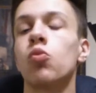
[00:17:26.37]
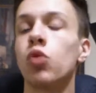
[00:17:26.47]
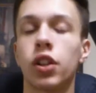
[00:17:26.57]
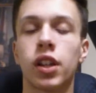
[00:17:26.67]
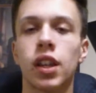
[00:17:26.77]

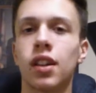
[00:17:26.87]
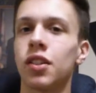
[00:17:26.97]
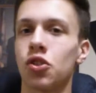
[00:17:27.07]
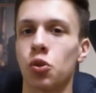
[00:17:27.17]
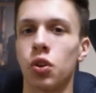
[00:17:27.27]
rookie
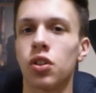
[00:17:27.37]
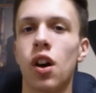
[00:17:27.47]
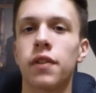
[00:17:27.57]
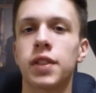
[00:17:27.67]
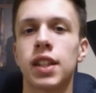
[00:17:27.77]
in a shortened
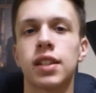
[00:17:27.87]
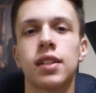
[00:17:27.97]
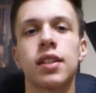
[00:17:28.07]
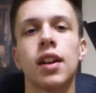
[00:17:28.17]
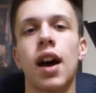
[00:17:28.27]

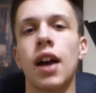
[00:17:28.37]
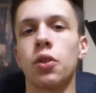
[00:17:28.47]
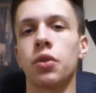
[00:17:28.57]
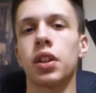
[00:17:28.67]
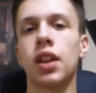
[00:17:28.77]
offseason. I
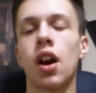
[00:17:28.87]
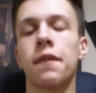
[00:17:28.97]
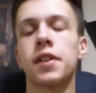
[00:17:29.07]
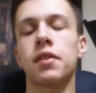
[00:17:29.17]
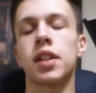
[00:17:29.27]
don't think that
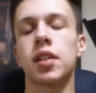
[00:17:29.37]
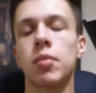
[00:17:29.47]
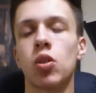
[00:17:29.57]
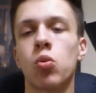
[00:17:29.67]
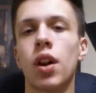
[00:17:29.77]
offensive line is
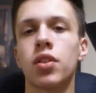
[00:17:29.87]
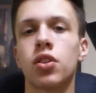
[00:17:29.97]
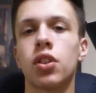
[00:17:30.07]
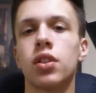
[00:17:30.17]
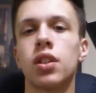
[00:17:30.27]
going to be quite
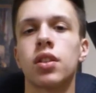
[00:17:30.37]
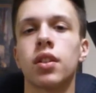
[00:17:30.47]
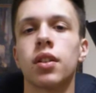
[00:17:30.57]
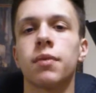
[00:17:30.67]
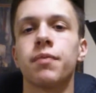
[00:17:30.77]
as good this
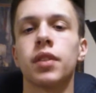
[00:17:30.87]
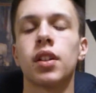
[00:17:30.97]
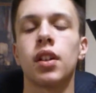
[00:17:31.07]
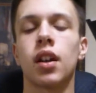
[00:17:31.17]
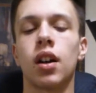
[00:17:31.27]
year.
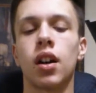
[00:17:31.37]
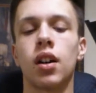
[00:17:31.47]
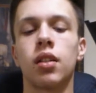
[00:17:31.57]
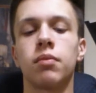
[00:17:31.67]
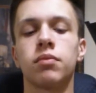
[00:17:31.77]

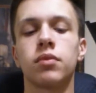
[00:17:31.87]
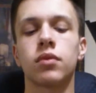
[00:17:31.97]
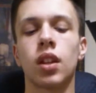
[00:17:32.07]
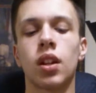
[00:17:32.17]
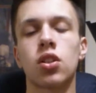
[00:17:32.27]

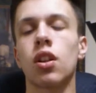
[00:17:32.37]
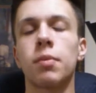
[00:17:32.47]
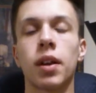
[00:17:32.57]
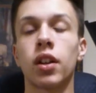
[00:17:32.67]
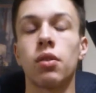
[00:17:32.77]
And it's
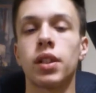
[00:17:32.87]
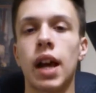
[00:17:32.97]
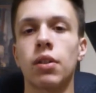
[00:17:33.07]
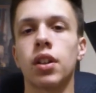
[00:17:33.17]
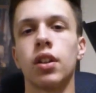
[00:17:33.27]
already been going
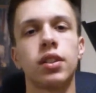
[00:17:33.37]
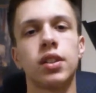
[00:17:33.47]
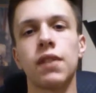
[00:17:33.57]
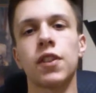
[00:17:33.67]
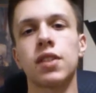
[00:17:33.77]
downhill.
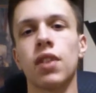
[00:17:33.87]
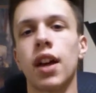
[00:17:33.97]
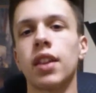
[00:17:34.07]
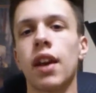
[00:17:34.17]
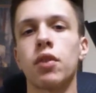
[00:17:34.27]
The defensive
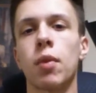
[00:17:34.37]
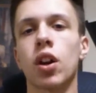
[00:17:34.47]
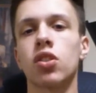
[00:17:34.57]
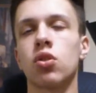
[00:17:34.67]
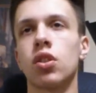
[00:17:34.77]
line, they have
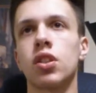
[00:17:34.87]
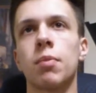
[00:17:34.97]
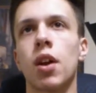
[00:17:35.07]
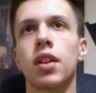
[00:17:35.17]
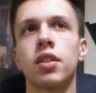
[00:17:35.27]
DeMarcus Lawrence.
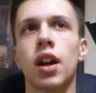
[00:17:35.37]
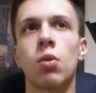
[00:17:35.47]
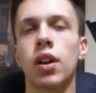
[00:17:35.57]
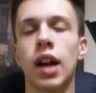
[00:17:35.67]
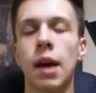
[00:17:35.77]
They brought in
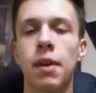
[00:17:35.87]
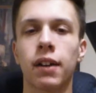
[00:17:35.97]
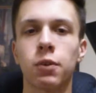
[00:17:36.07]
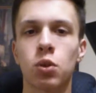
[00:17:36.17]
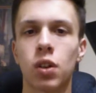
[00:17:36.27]
that one guy
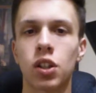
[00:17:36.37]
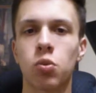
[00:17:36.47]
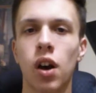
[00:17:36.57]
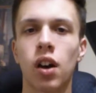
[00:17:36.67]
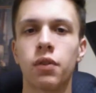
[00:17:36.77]
back from
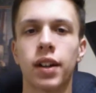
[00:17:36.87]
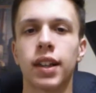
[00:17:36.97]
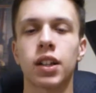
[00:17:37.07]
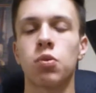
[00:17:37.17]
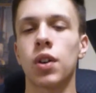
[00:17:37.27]
2012 who
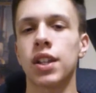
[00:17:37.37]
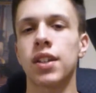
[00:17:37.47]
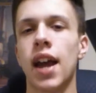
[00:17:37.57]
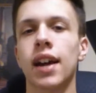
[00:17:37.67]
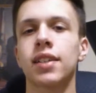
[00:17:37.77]
had 20
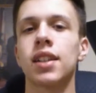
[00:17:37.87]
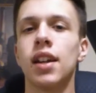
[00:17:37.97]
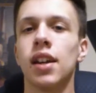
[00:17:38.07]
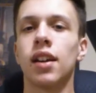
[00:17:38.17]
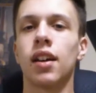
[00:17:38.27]
sacks.
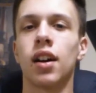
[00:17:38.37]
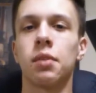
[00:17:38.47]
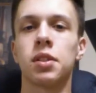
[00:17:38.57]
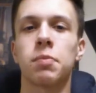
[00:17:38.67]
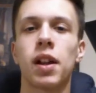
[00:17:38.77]

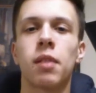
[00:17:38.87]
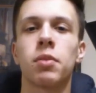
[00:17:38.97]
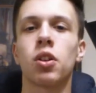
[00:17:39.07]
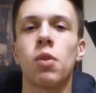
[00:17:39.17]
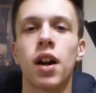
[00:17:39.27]
He's been
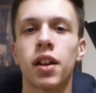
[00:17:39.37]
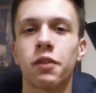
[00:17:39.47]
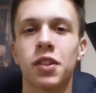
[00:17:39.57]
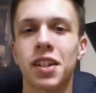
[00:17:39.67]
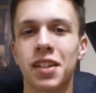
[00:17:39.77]
on marijuana
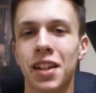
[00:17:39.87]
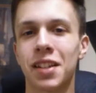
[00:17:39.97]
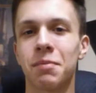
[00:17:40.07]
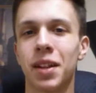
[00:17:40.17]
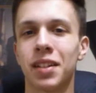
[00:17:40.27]
ever since and
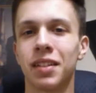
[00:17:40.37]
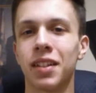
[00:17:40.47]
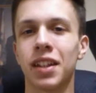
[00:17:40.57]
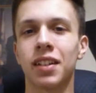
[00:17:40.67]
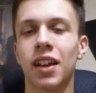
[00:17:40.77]
hasn't been in the
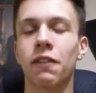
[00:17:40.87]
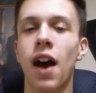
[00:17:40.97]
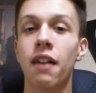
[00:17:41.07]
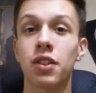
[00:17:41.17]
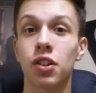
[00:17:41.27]
league in
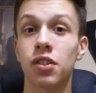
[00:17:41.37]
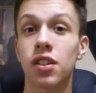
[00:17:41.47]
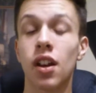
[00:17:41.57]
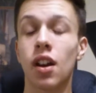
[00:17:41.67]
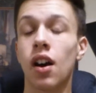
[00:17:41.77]
5
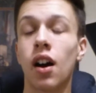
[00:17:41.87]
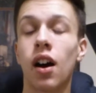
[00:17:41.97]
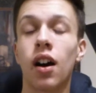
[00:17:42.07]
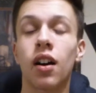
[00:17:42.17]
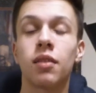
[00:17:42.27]
years.
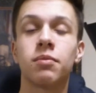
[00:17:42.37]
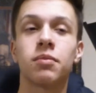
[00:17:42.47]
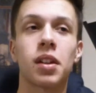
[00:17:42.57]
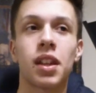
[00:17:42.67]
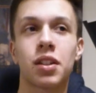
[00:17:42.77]

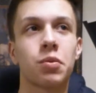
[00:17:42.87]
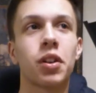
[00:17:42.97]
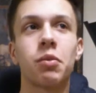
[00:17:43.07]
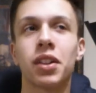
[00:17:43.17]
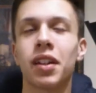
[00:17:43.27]
And that's
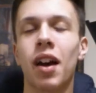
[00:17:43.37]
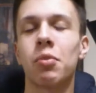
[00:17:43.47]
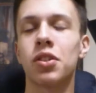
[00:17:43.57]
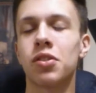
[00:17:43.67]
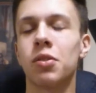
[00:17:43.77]
really what the
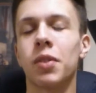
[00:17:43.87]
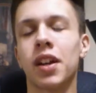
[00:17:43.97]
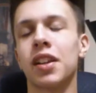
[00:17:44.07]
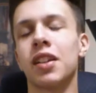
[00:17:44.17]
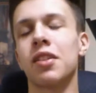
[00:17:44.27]
Cowboys do,
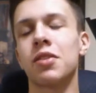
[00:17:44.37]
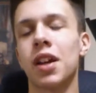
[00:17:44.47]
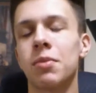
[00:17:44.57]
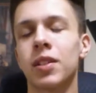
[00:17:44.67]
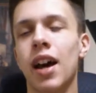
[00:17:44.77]
bringing in those
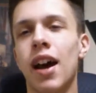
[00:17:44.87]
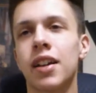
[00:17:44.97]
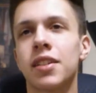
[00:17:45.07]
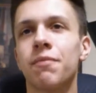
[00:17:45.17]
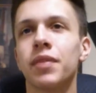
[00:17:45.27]
types of
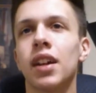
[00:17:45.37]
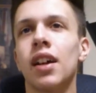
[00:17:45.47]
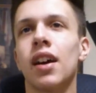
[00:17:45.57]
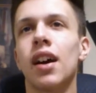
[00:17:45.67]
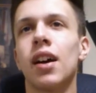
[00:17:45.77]
guys.
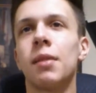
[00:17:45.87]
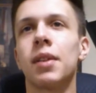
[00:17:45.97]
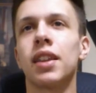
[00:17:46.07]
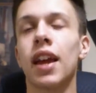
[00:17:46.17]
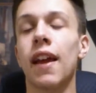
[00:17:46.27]

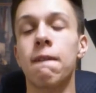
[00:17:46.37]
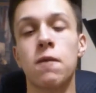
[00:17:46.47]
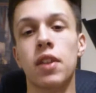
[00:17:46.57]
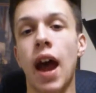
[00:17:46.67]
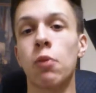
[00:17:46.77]

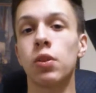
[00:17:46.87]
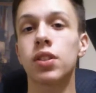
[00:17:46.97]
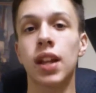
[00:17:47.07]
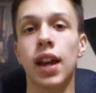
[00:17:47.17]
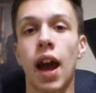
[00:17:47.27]
I
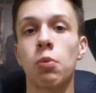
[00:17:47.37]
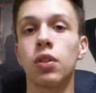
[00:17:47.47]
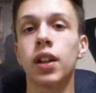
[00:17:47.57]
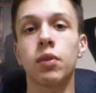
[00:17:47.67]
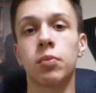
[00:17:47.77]

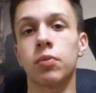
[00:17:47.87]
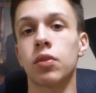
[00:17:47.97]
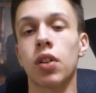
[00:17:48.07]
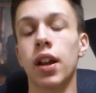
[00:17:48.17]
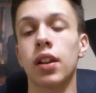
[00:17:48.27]
will give
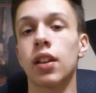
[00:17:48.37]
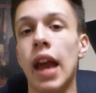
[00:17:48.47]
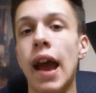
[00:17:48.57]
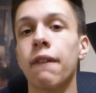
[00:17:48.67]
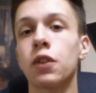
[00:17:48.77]
them
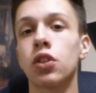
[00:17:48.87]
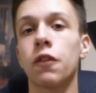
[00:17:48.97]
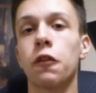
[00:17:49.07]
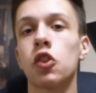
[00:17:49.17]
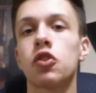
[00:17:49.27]
credit. After
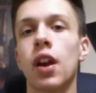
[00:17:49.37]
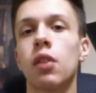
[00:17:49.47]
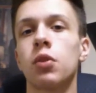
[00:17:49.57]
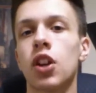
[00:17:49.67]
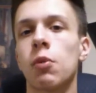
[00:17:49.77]
the first
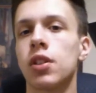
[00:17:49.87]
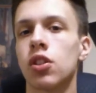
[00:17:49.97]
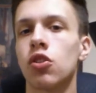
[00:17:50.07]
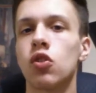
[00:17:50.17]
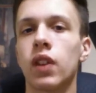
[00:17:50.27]
round, which I
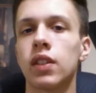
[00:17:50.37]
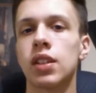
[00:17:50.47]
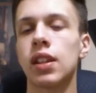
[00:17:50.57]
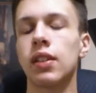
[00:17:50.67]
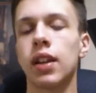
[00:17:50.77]
wasn't a huge fan of
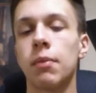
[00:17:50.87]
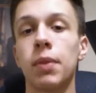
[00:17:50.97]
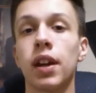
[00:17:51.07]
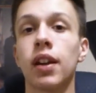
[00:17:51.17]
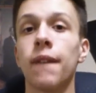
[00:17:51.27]
the CeeDee
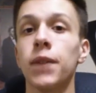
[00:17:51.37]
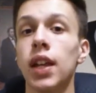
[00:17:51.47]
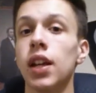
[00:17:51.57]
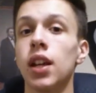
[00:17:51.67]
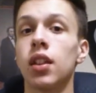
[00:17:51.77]
Lamb pick,
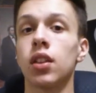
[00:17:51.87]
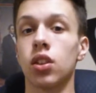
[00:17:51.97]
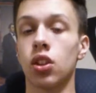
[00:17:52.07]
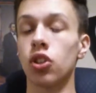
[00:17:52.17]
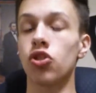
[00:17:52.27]

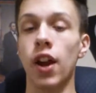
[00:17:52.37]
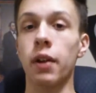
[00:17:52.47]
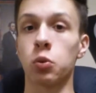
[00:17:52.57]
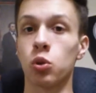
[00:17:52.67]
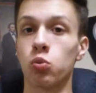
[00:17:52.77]
their
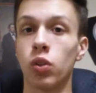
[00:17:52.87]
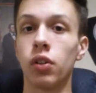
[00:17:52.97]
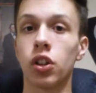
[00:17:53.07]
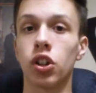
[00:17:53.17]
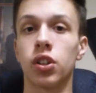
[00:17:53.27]
draft was
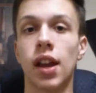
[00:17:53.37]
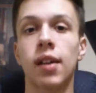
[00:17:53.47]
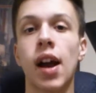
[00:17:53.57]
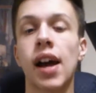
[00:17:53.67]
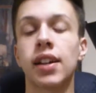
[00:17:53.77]
really good.
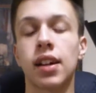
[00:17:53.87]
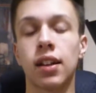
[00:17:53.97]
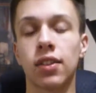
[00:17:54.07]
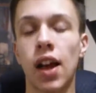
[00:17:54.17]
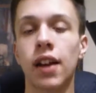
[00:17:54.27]
They got
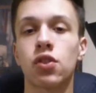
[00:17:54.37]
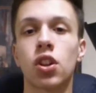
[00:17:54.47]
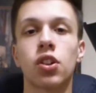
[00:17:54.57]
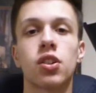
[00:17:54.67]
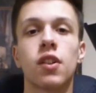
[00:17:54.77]
a lot of
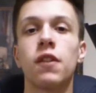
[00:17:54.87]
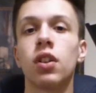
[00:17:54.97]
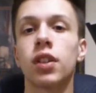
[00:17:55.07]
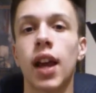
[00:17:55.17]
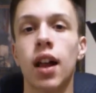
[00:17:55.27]
starters.
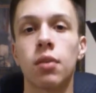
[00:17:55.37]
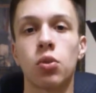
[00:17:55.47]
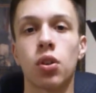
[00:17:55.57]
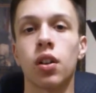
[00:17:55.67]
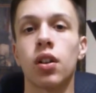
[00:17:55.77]
Neville
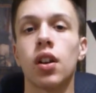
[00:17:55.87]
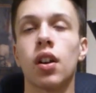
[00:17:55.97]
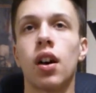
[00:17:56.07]
Gallimore